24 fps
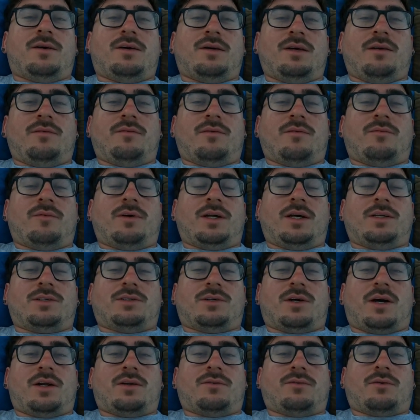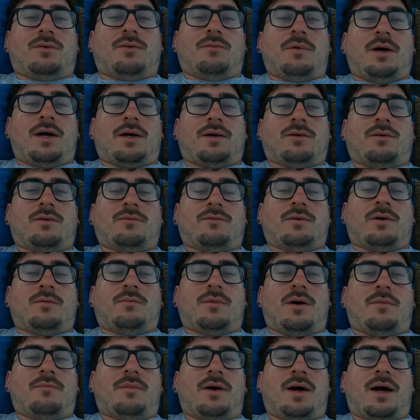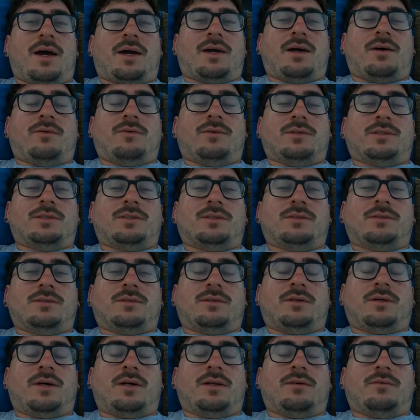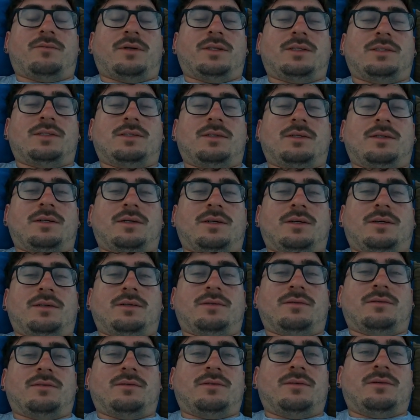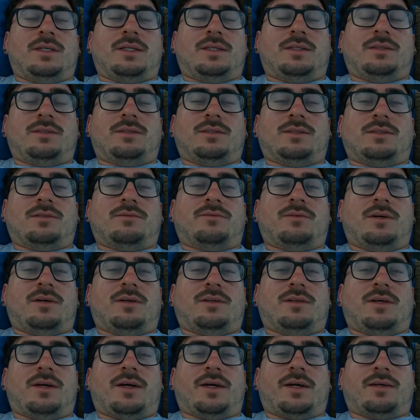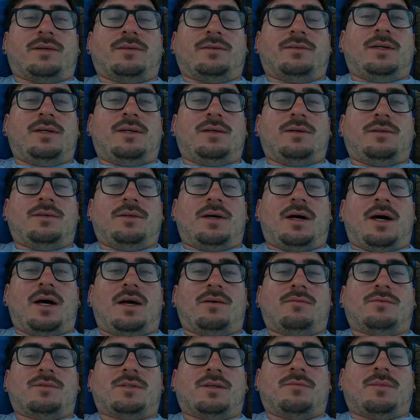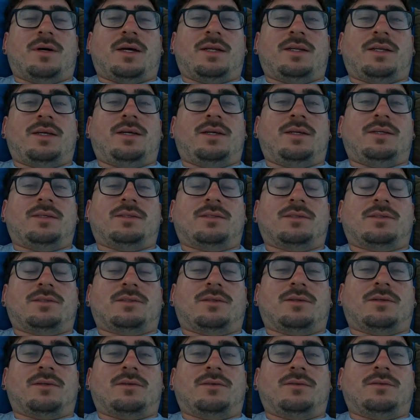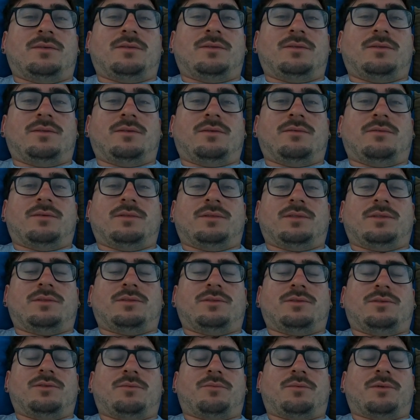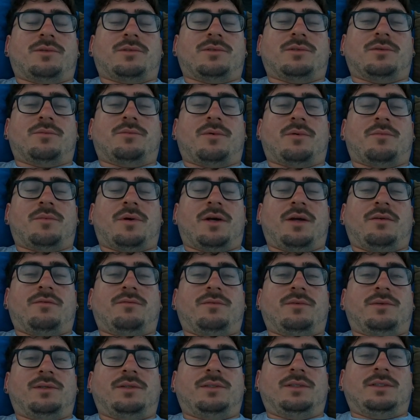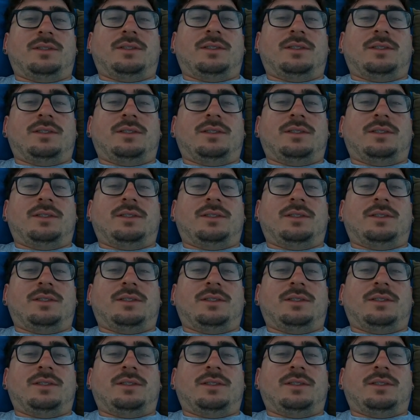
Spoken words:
even when I tried to roll back over on my back, I was kind of wincing, and it just felt like knives in my knees. So it was super, super painful.